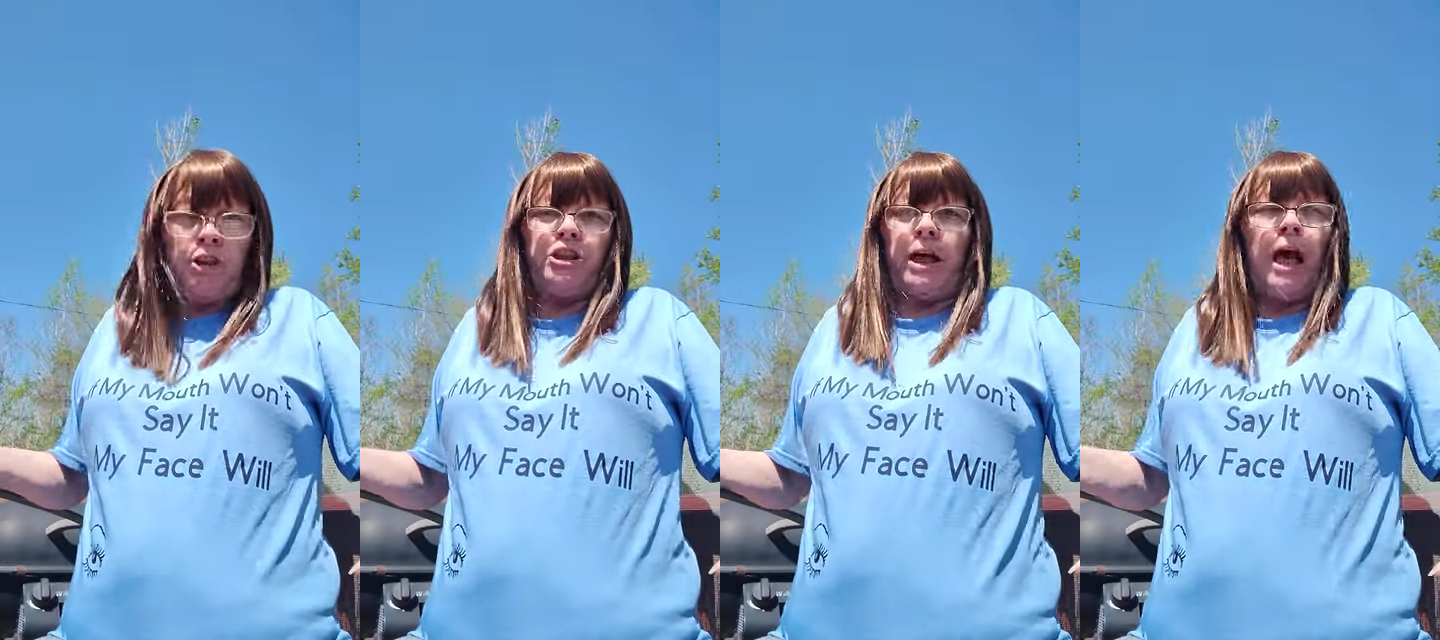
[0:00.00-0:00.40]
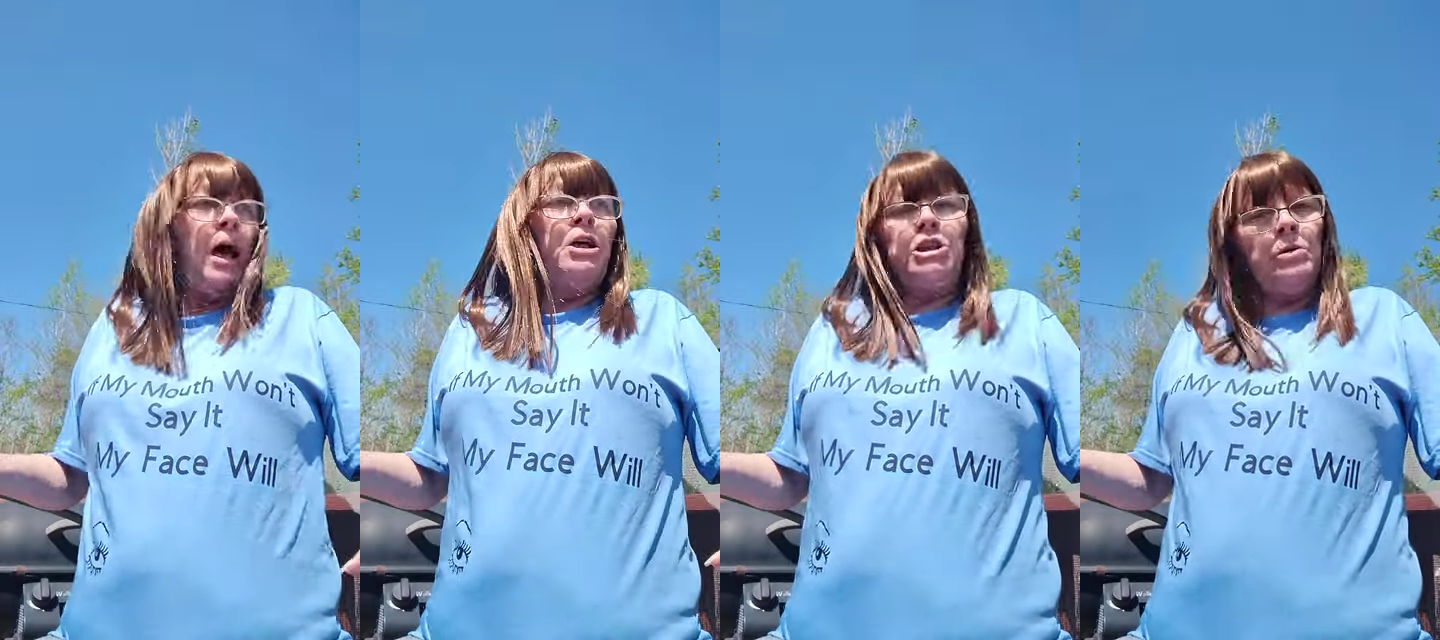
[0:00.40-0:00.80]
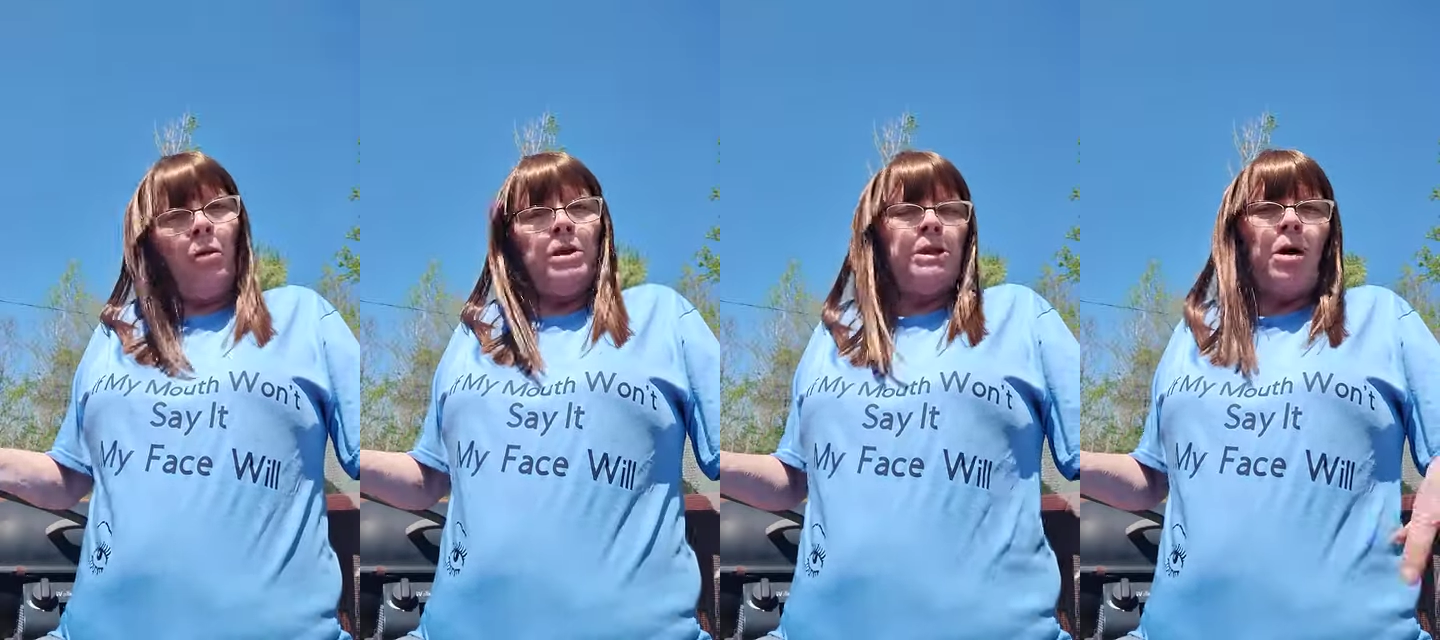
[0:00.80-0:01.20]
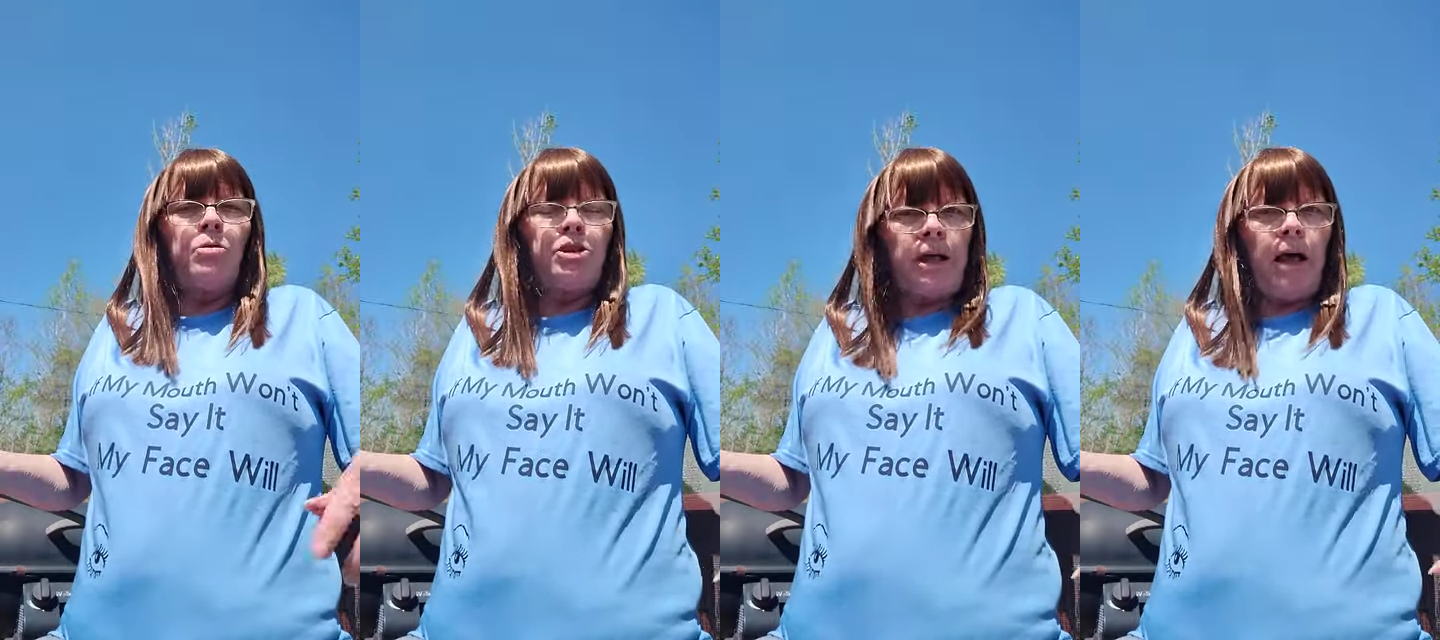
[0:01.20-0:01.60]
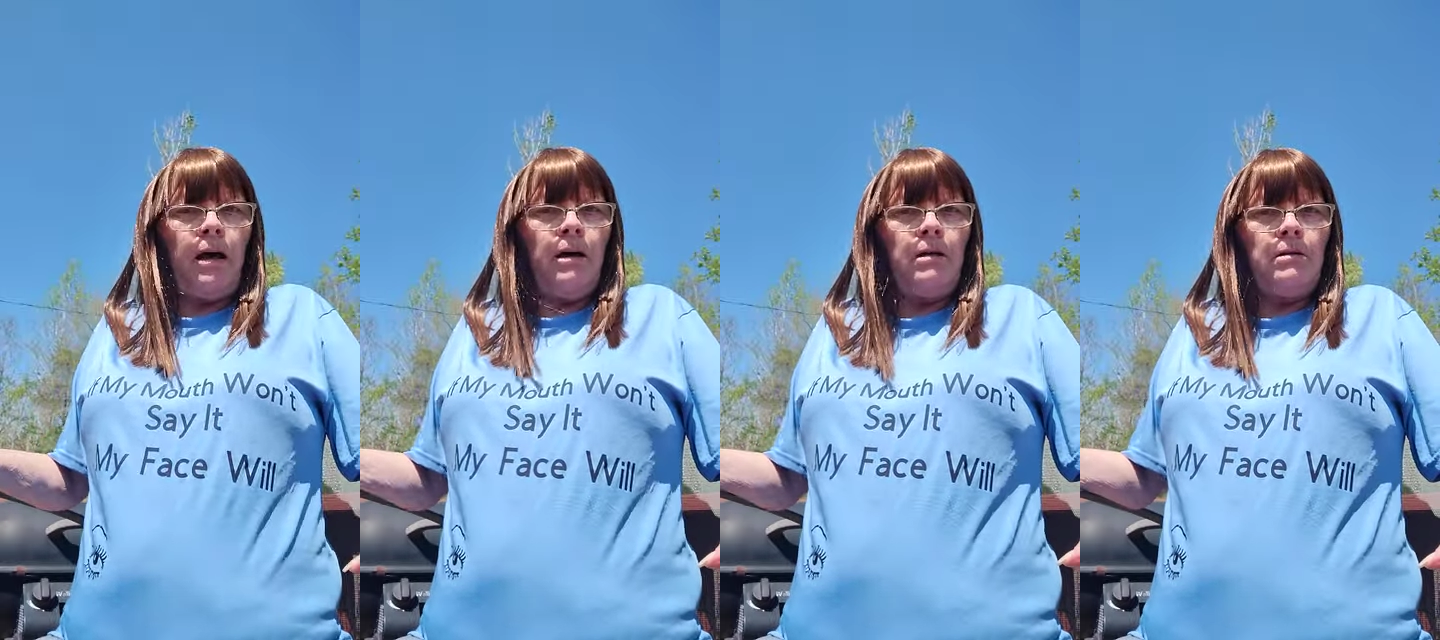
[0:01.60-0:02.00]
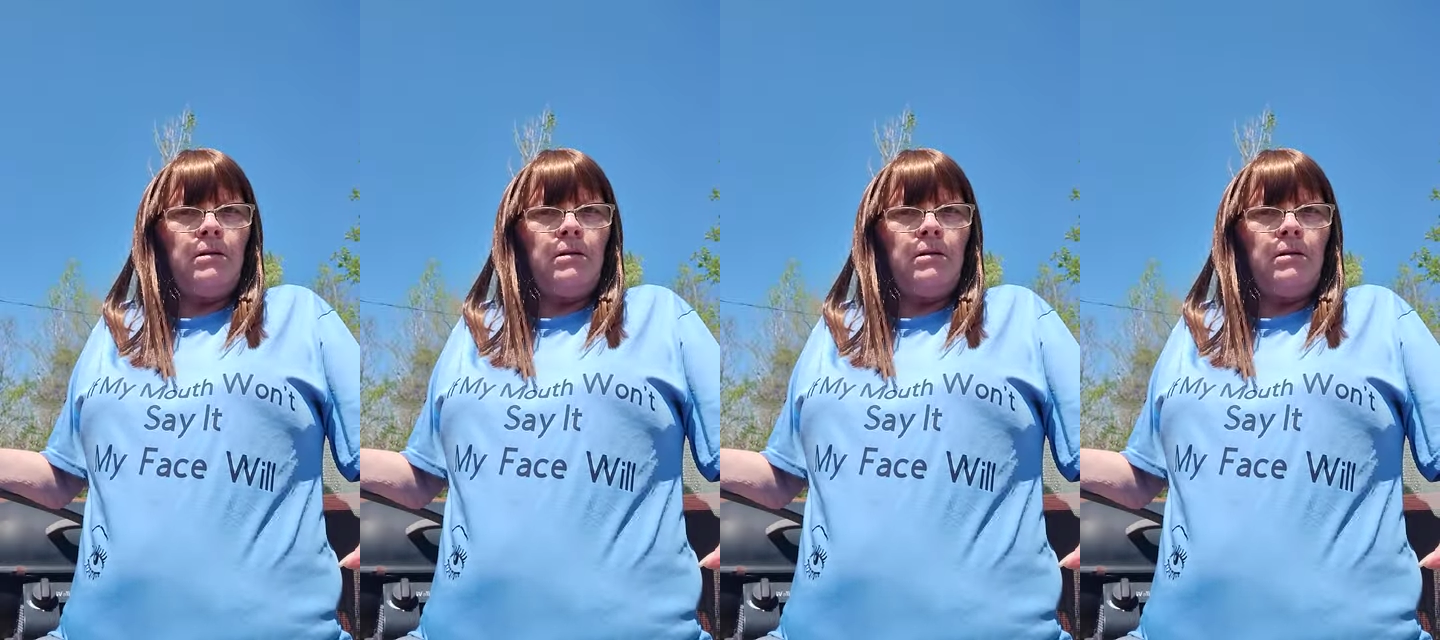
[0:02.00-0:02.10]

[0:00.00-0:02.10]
chat. She wasn't in your chat.